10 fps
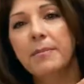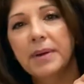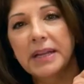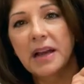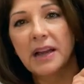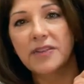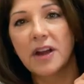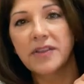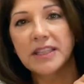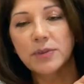But I
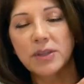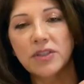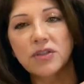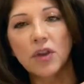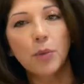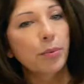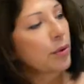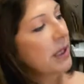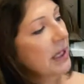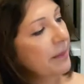thought this was so
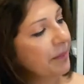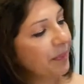pretty.